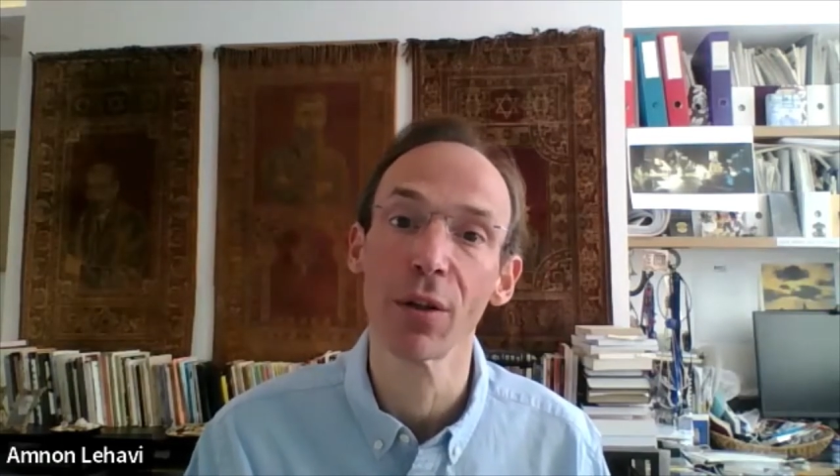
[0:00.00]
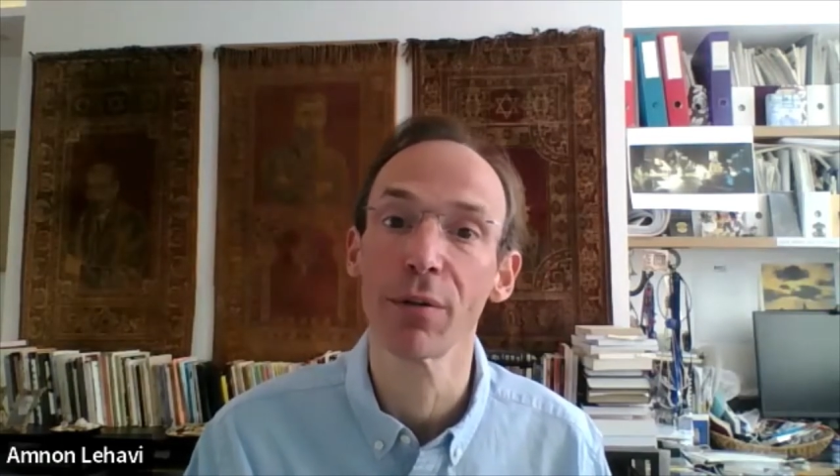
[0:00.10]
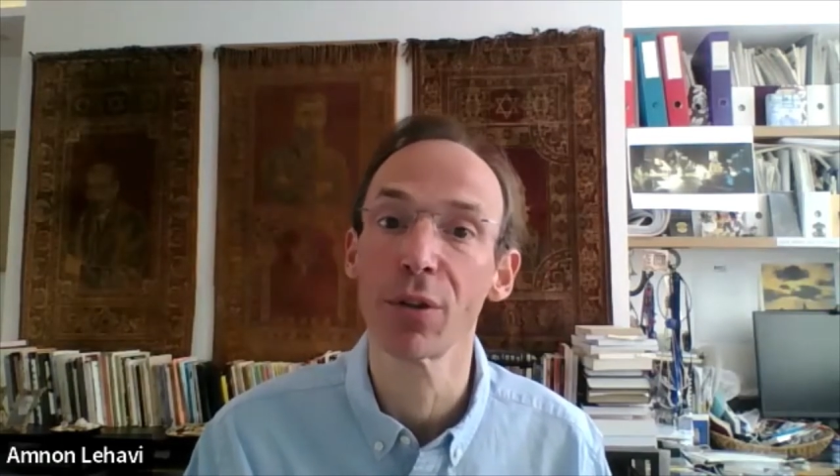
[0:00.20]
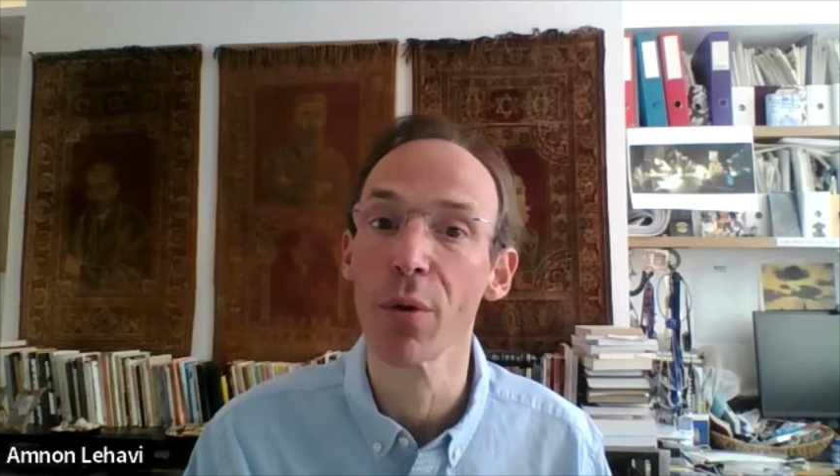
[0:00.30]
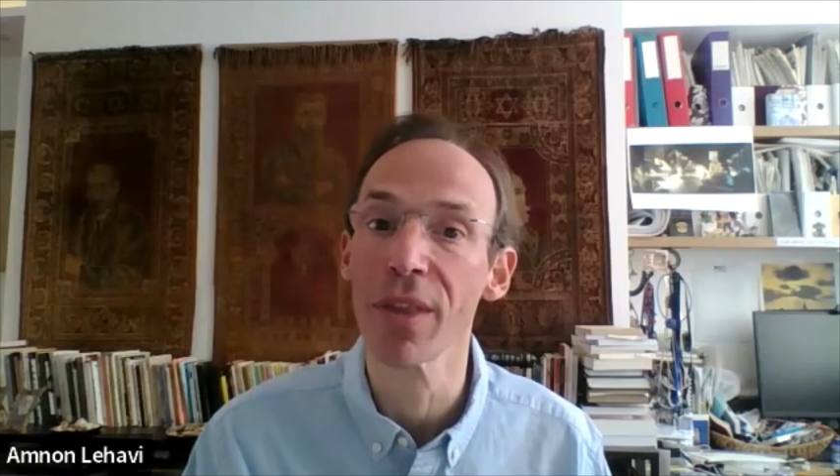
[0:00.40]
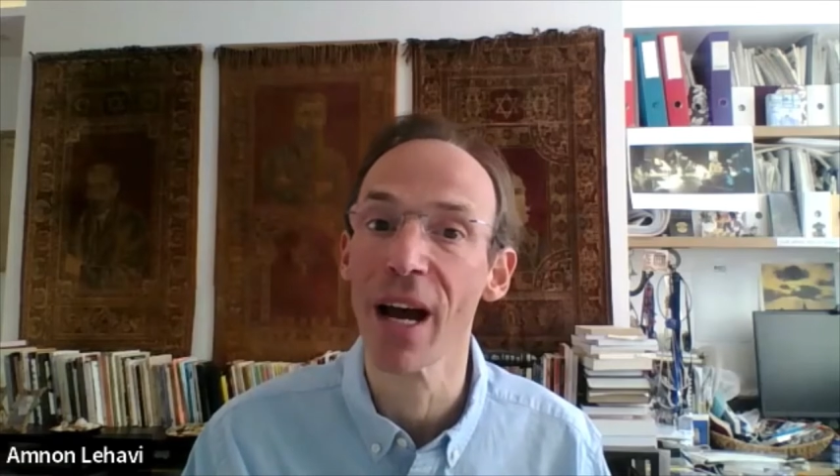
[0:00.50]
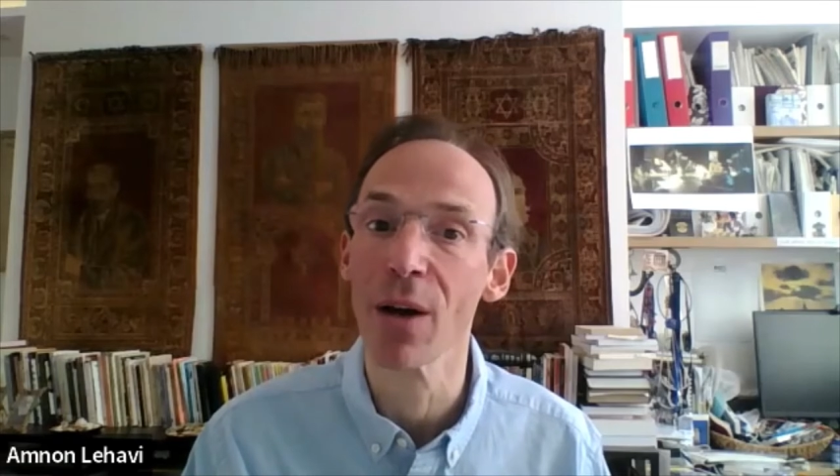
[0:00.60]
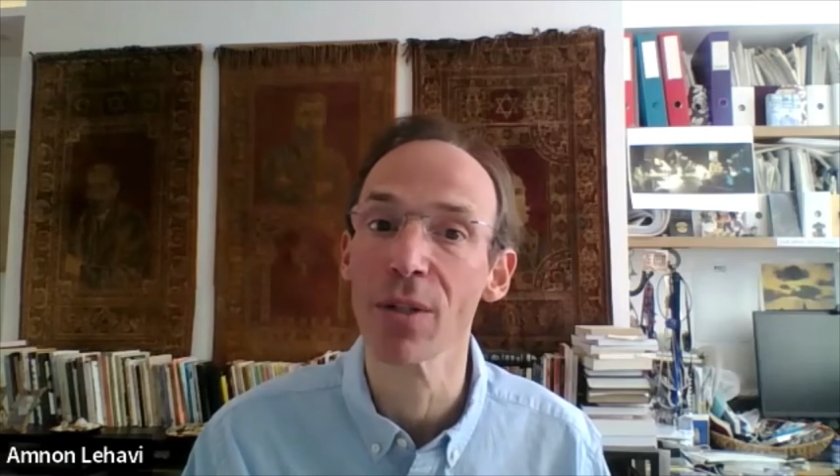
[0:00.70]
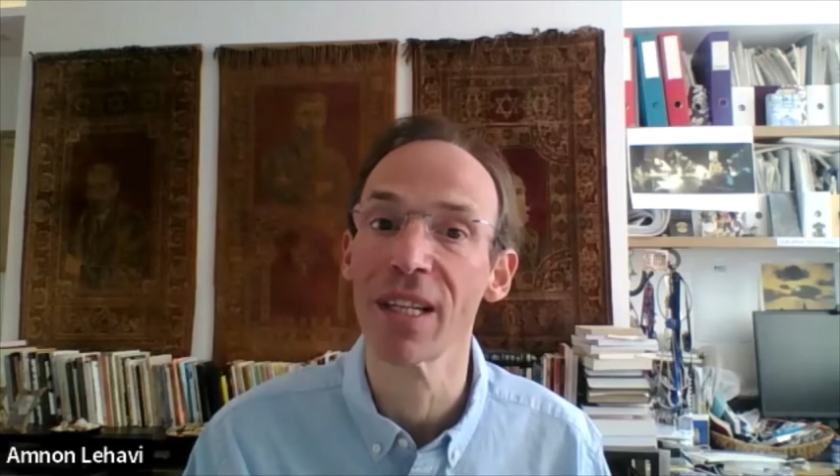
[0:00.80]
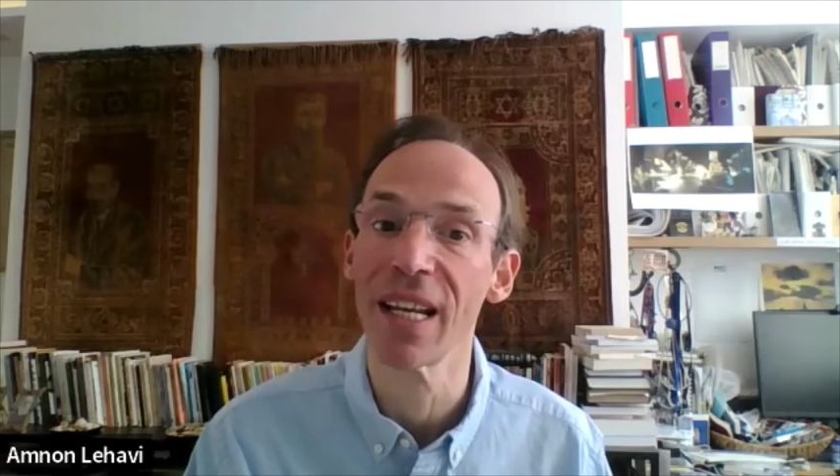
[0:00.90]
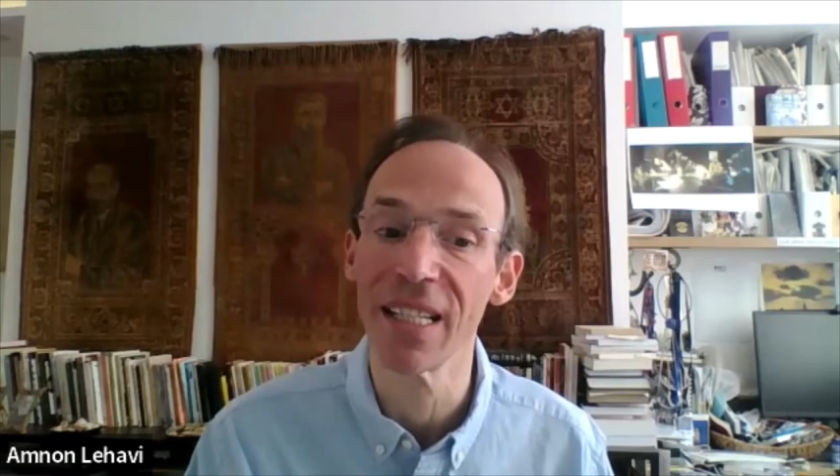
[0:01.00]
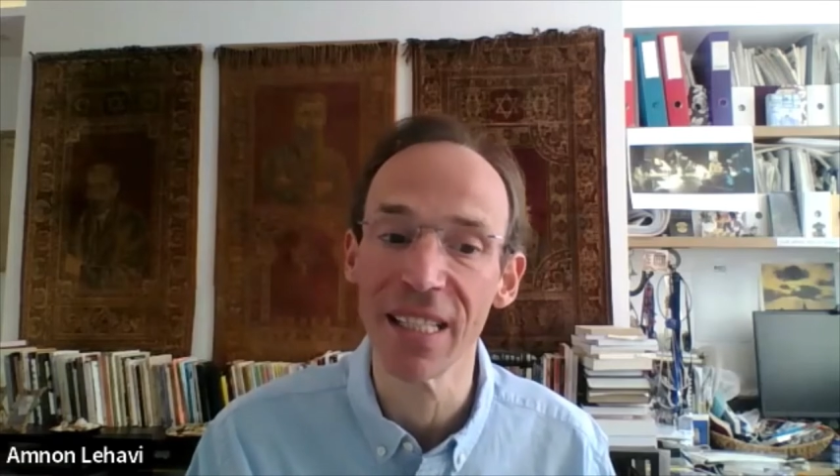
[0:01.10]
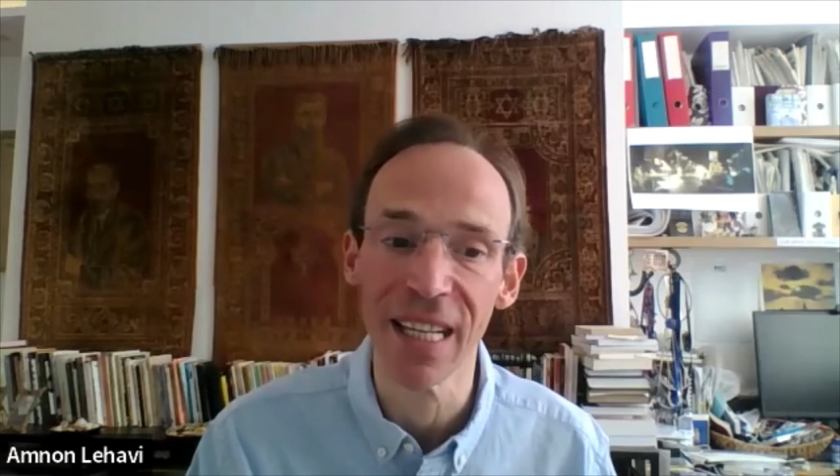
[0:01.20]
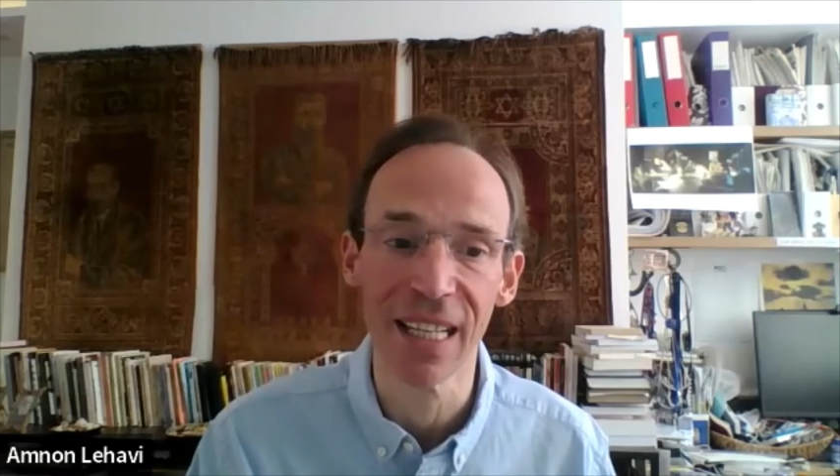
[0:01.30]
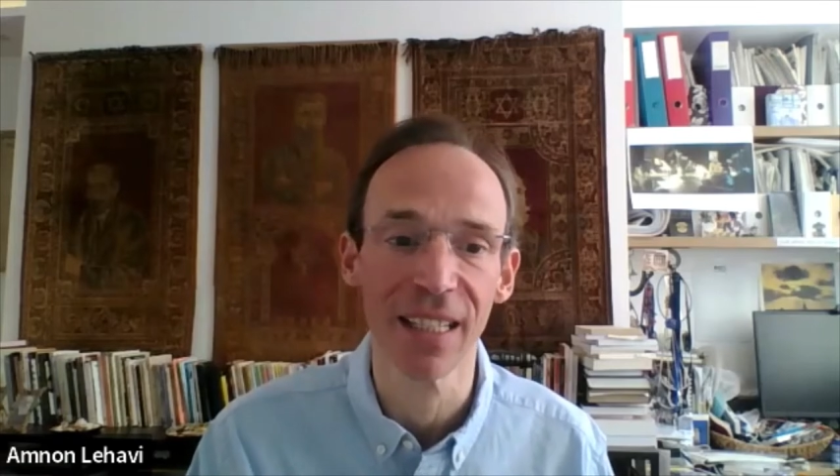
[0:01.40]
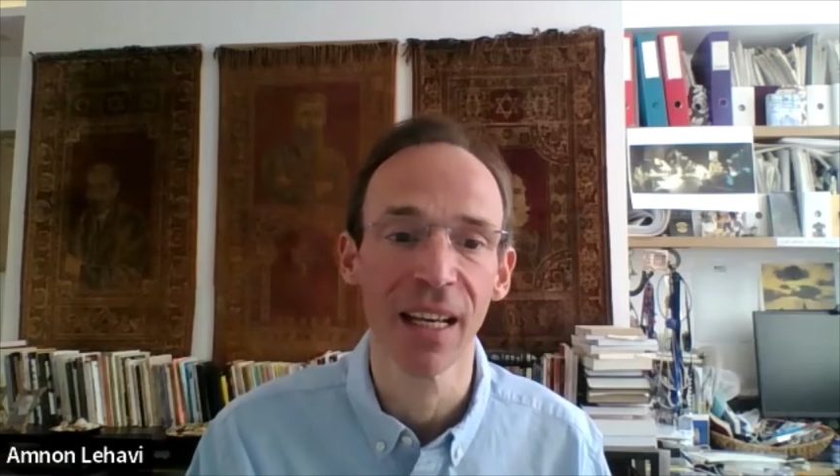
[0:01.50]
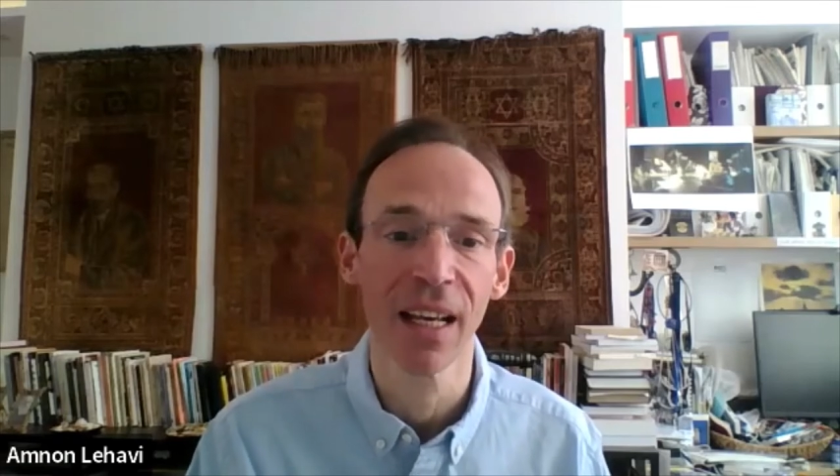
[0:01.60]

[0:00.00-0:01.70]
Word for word: of 2018,